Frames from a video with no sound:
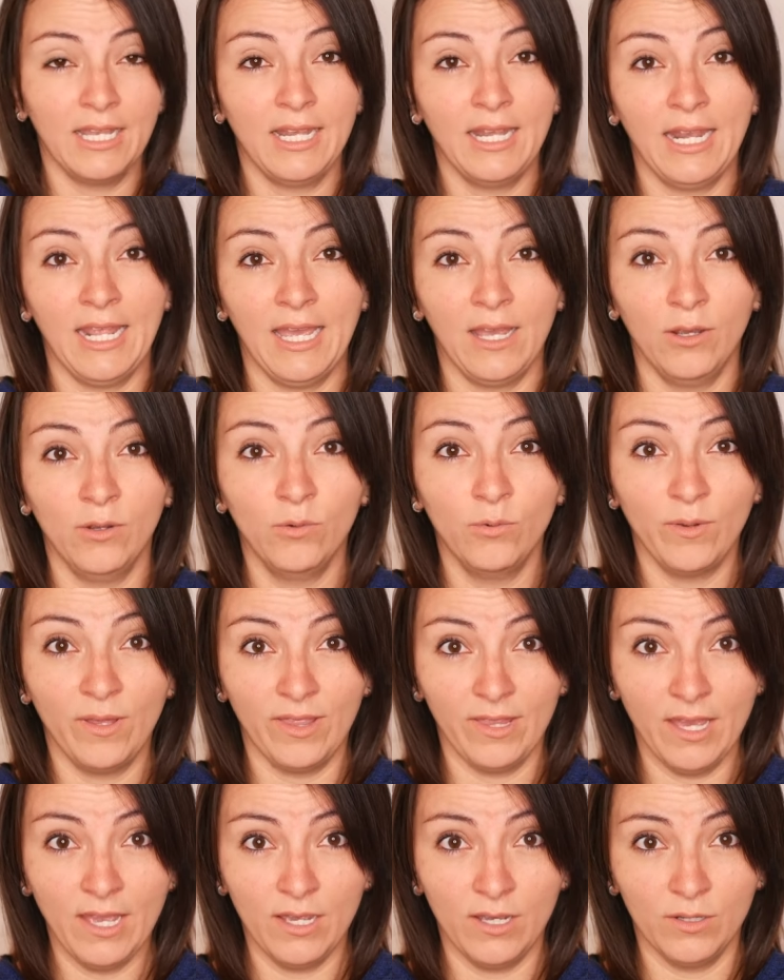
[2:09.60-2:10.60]
Now
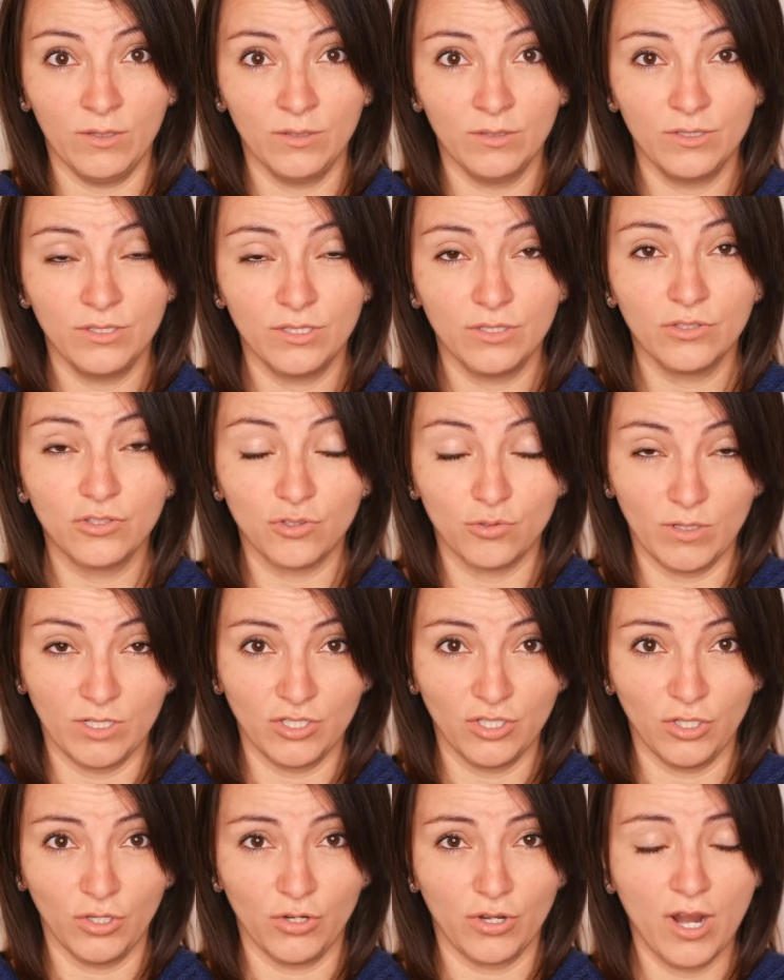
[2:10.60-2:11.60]
without
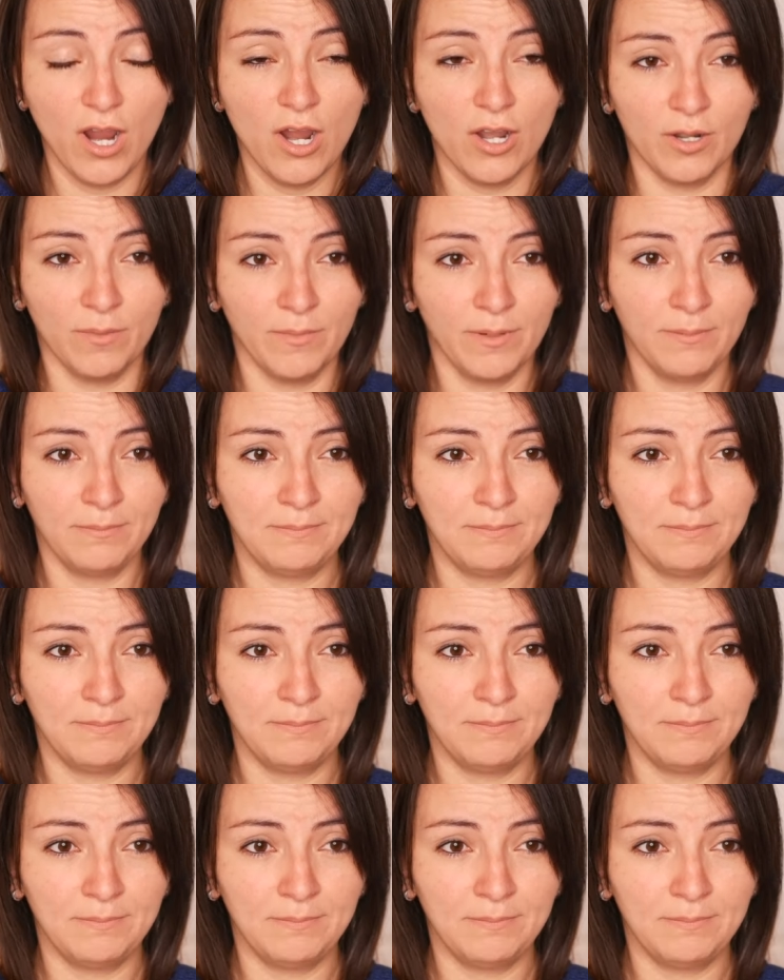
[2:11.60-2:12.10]
stretching your arm.